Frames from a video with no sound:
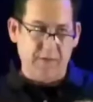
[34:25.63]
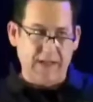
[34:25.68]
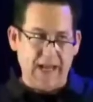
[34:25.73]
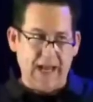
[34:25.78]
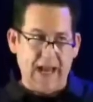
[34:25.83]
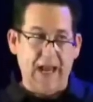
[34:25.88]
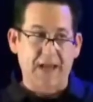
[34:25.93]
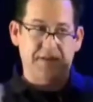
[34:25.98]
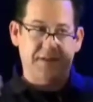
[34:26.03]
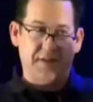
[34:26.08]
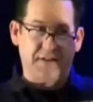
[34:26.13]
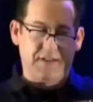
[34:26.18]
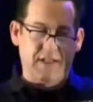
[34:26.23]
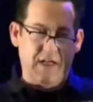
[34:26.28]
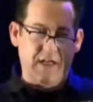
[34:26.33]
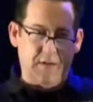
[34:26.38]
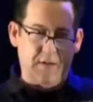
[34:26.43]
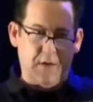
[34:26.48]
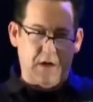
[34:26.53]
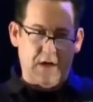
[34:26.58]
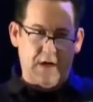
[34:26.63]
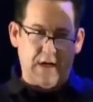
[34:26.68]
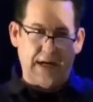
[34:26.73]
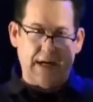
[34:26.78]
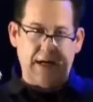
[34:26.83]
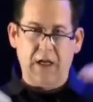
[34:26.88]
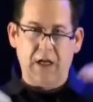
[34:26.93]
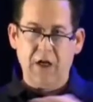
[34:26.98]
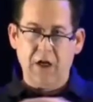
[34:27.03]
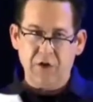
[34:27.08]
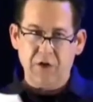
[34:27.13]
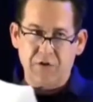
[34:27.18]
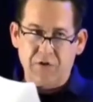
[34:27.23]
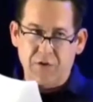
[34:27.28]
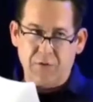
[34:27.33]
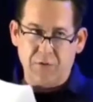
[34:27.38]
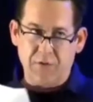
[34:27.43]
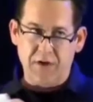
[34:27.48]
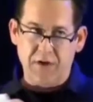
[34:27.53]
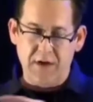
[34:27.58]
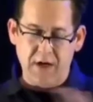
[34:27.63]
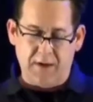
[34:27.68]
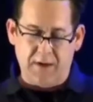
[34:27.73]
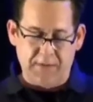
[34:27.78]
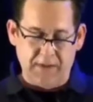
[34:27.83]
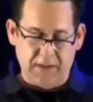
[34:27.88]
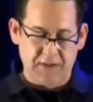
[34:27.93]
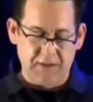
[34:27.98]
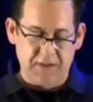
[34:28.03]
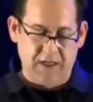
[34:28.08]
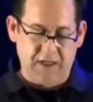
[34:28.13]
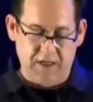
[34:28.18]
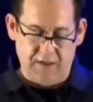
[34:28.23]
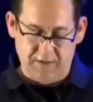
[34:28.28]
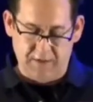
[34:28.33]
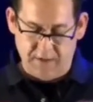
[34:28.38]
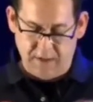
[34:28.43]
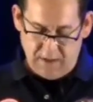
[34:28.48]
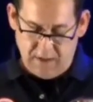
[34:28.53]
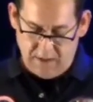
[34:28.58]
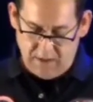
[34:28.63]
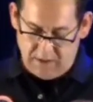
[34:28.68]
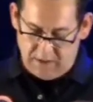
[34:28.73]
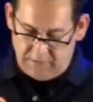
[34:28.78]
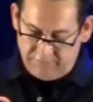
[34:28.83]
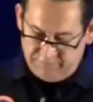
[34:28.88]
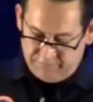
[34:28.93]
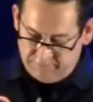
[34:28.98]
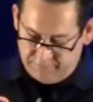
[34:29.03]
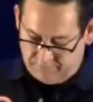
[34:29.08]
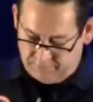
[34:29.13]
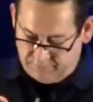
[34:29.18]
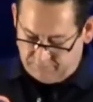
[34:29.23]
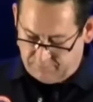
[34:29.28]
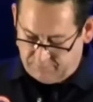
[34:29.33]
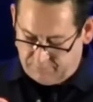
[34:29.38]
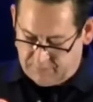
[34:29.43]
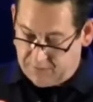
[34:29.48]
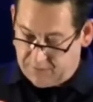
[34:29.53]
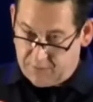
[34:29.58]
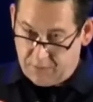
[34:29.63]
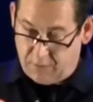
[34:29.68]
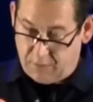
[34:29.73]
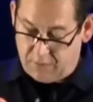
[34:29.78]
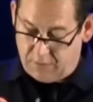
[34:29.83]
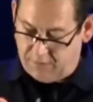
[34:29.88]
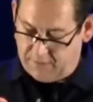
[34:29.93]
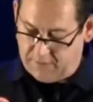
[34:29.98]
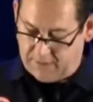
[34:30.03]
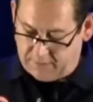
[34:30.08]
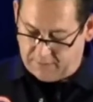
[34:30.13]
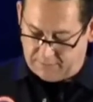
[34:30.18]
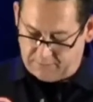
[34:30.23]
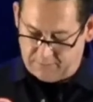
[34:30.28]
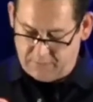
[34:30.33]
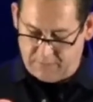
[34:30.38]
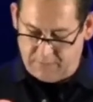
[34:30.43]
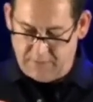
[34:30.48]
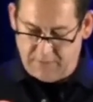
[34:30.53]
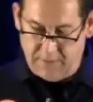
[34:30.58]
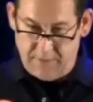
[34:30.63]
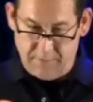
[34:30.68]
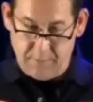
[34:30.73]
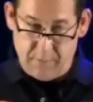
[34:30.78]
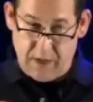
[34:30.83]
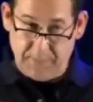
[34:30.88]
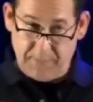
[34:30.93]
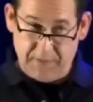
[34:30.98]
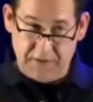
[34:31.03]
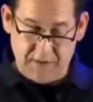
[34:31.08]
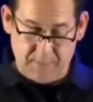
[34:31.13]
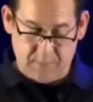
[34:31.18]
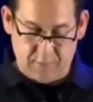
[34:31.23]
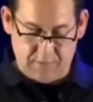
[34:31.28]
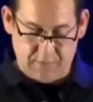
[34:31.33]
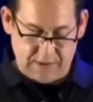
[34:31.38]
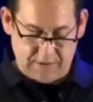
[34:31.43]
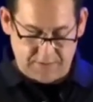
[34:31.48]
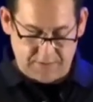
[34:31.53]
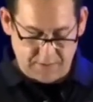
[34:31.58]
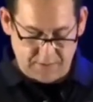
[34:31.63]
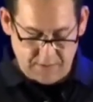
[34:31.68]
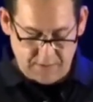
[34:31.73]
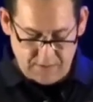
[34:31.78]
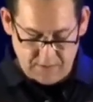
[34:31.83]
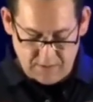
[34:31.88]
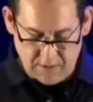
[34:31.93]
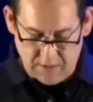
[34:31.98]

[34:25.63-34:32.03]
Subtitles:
everybody has to stay up high so nothing is hidden. There's no hole there. Might be somewhere else.